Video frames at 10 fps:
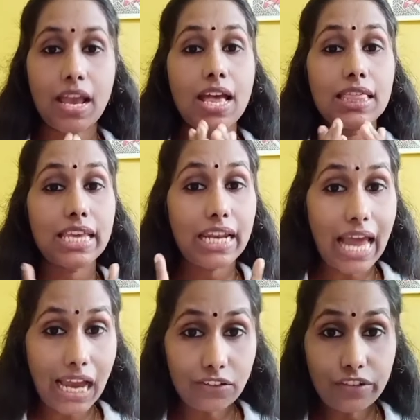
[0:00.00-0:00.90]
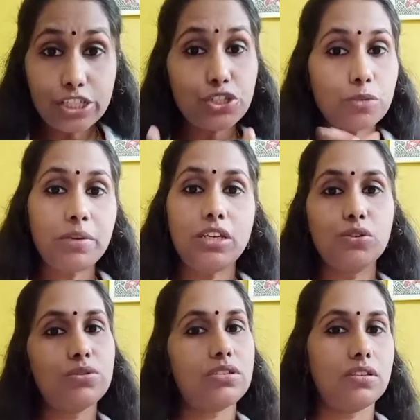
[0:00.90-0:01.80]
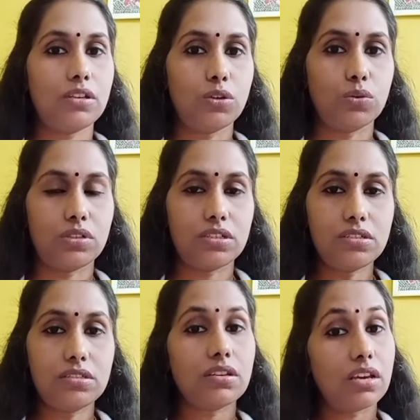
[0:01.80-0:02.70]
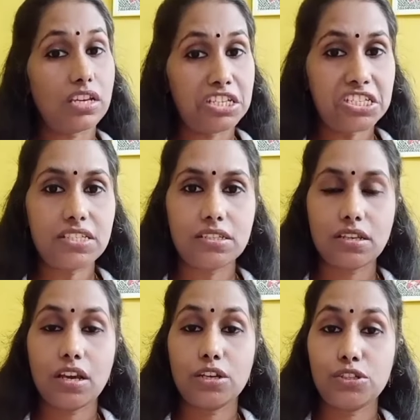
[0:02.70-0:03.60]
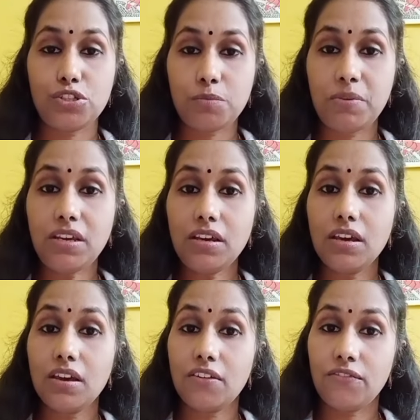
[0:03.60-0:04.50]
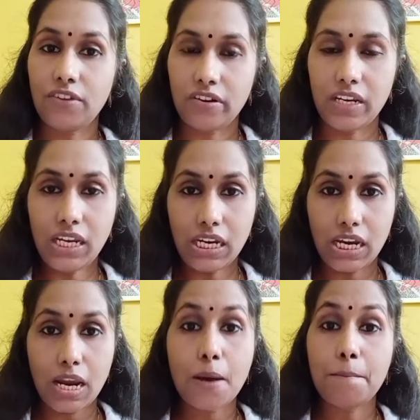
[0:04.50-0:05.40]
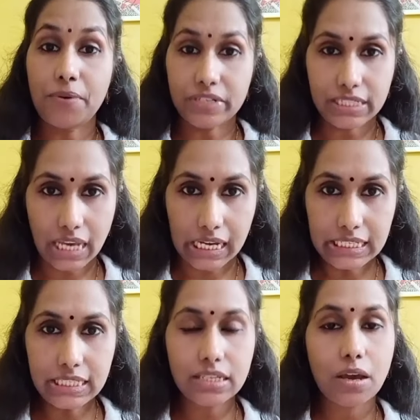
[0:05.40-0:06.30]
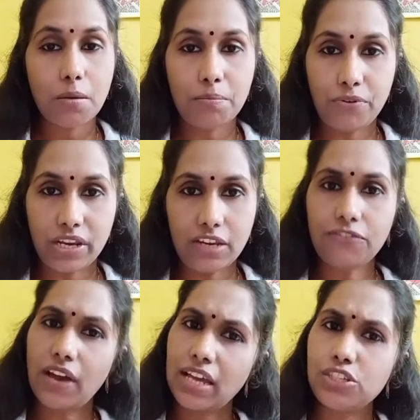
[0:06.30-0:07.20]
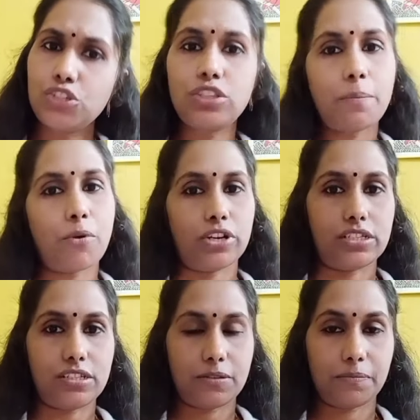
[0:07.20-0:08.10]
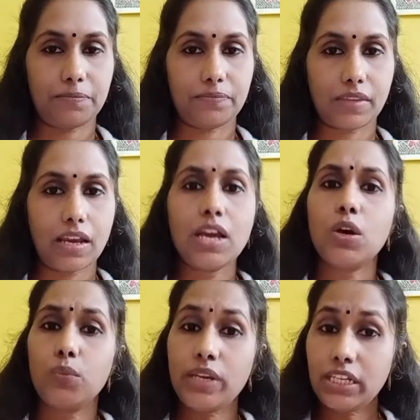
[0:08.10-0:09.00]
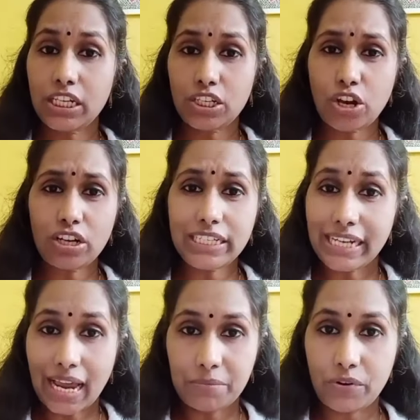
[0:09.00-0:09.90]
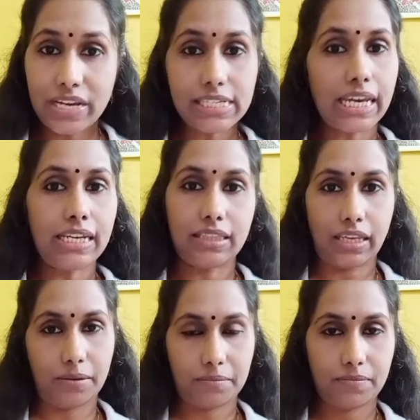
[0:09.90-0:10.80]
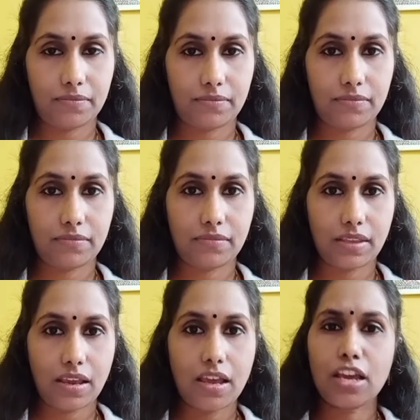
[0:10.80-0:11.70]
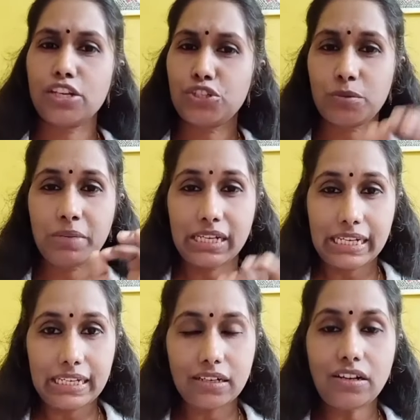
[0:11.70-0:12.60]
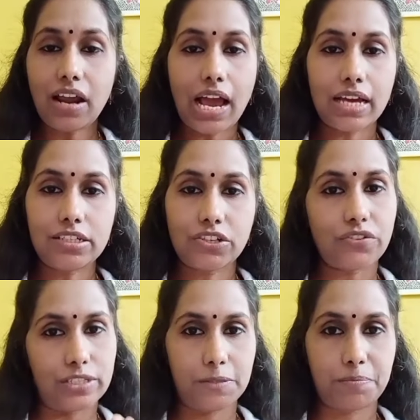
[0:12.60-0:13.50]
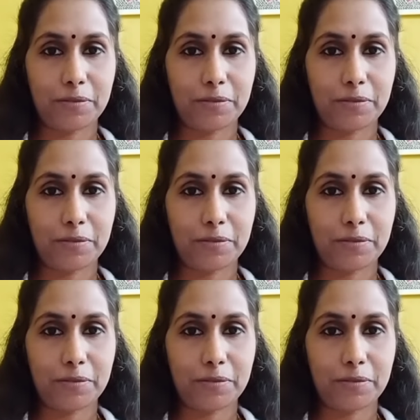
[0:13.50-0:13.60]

the language to be used in the notice is to be very precise, brief and to the point. We need not elaborate anything. It should be clear and crisp.